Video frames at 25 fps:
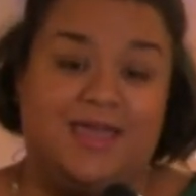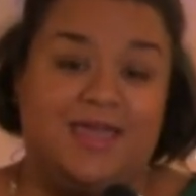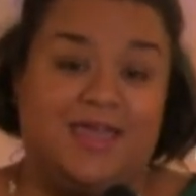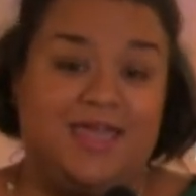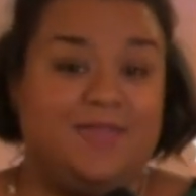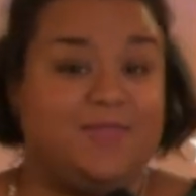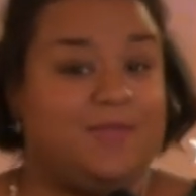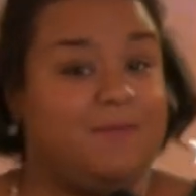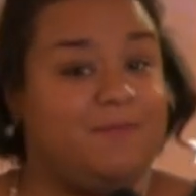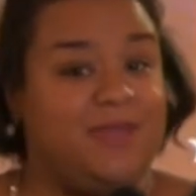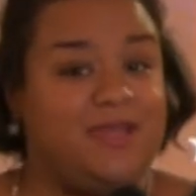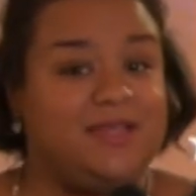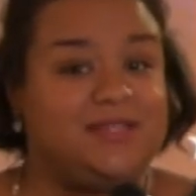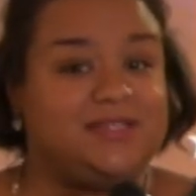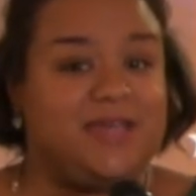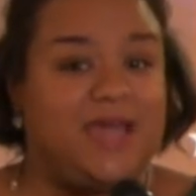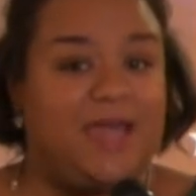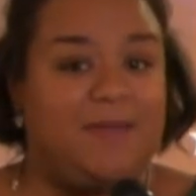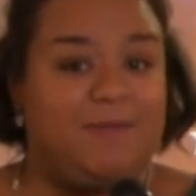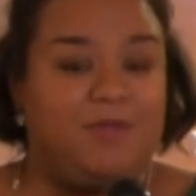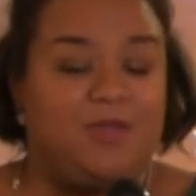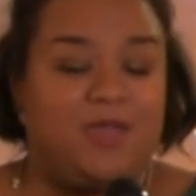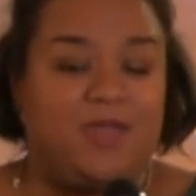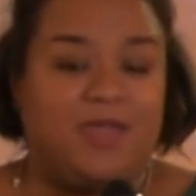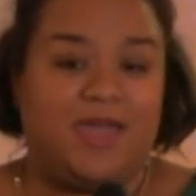In the
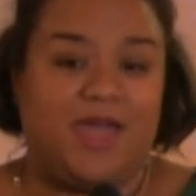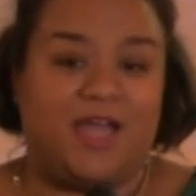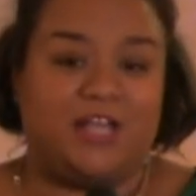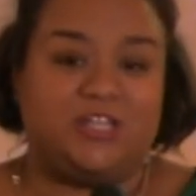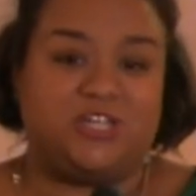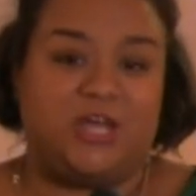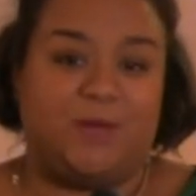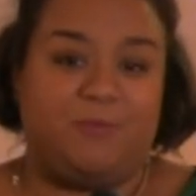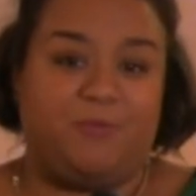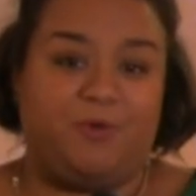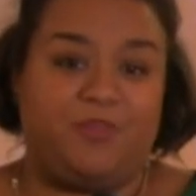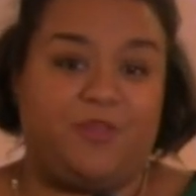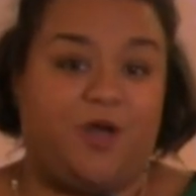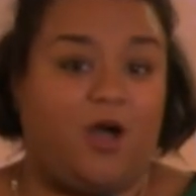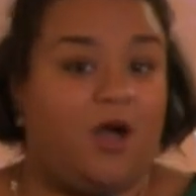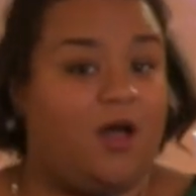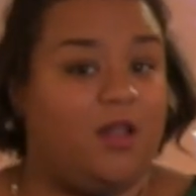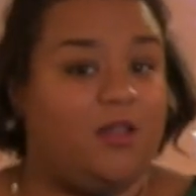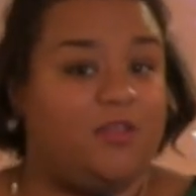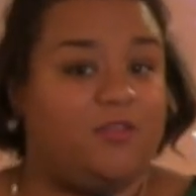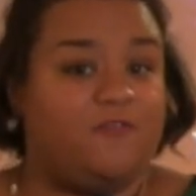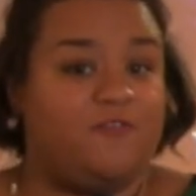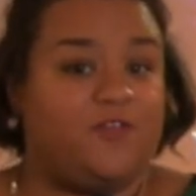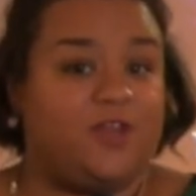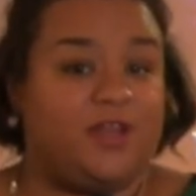meantime, you can catch up with
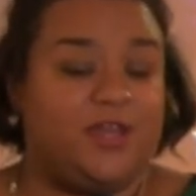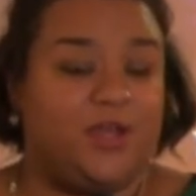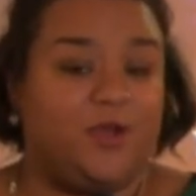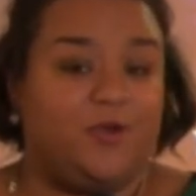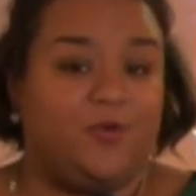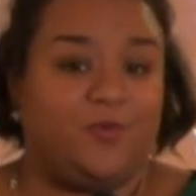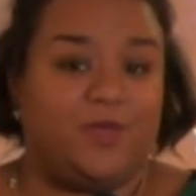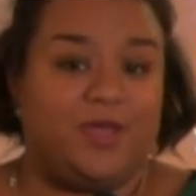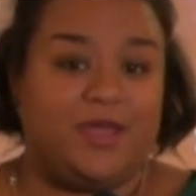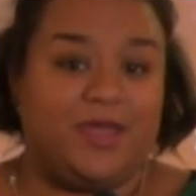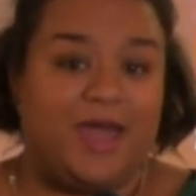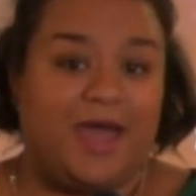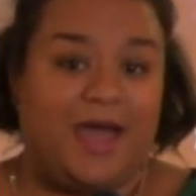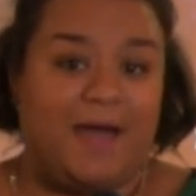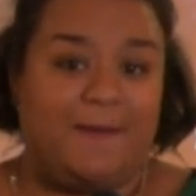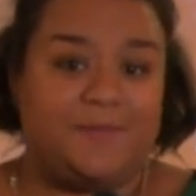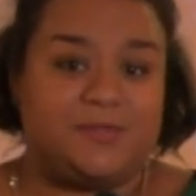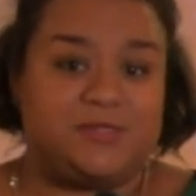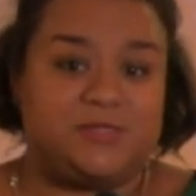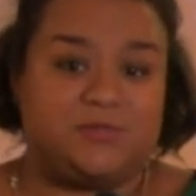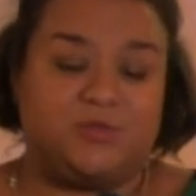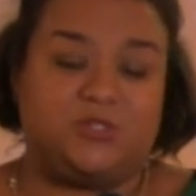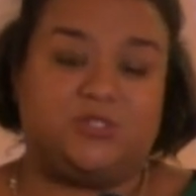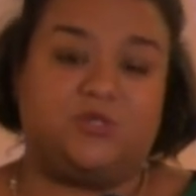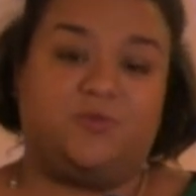all the video
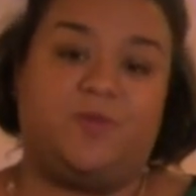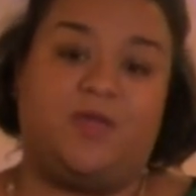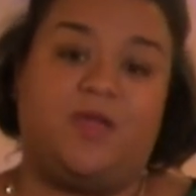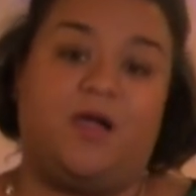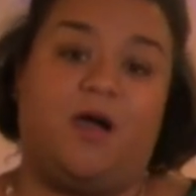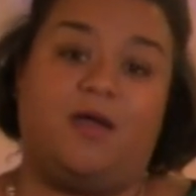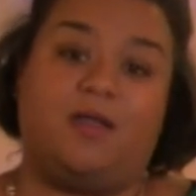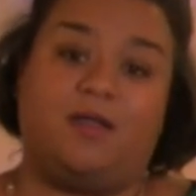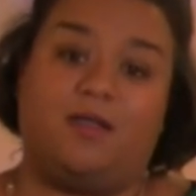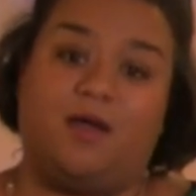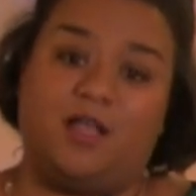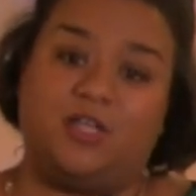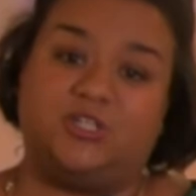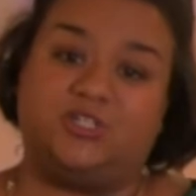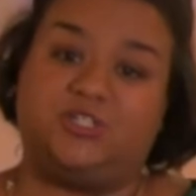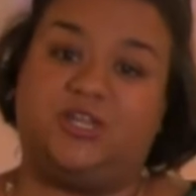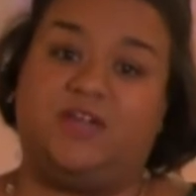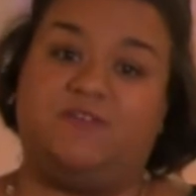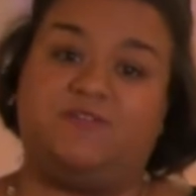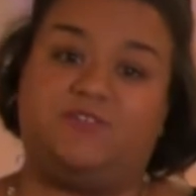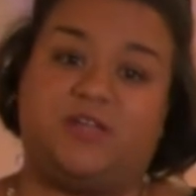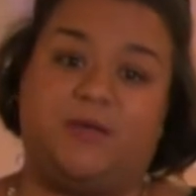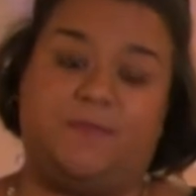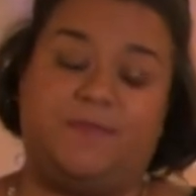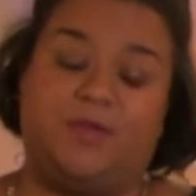recaps, which will be on Launch
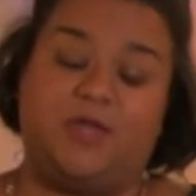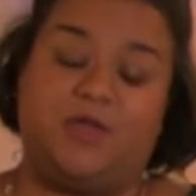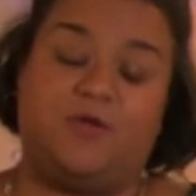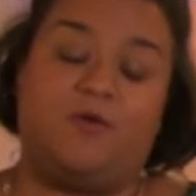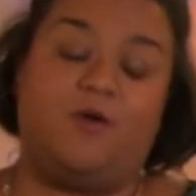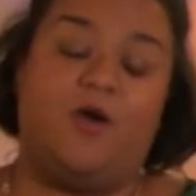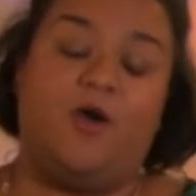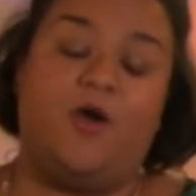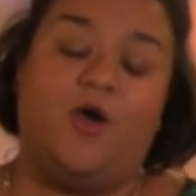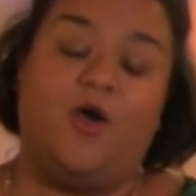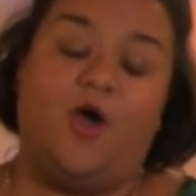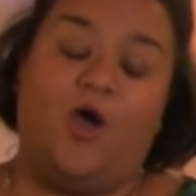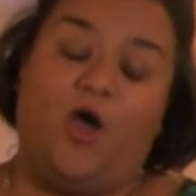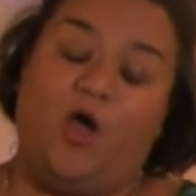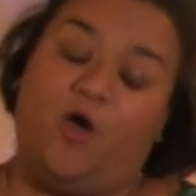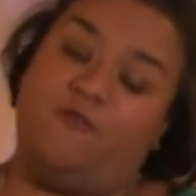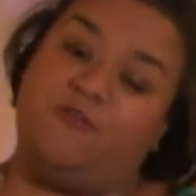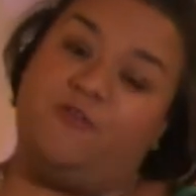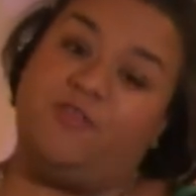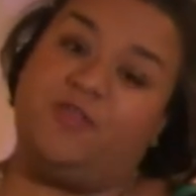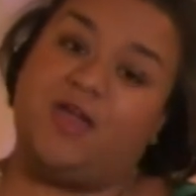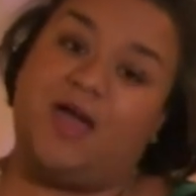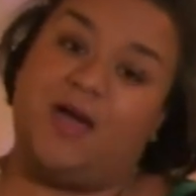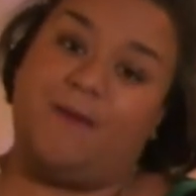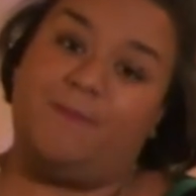DFW over
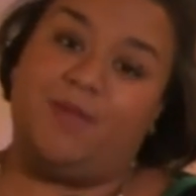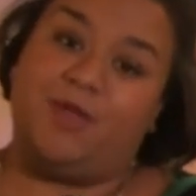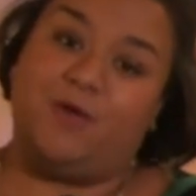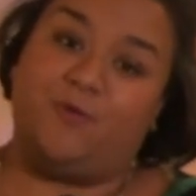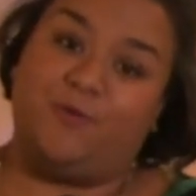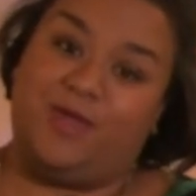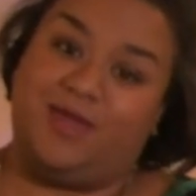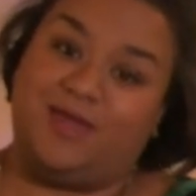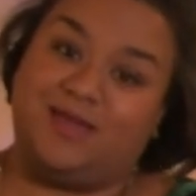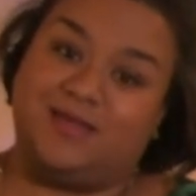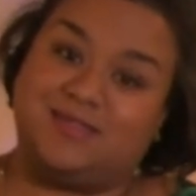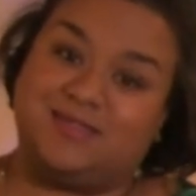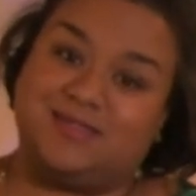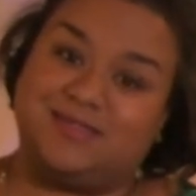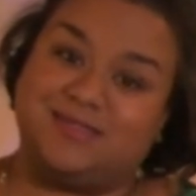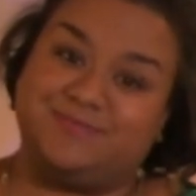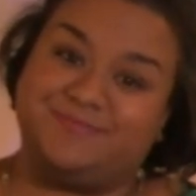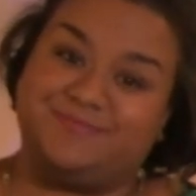the coming weeks.